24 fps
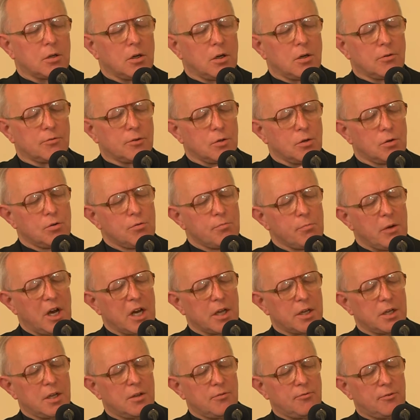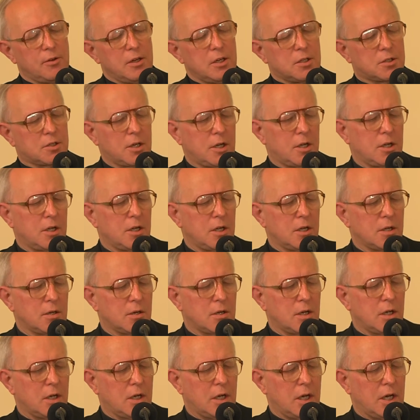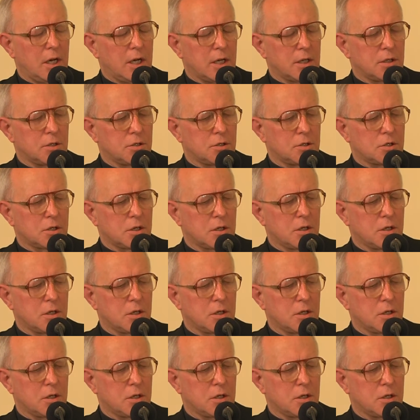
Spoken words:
of humane vitae and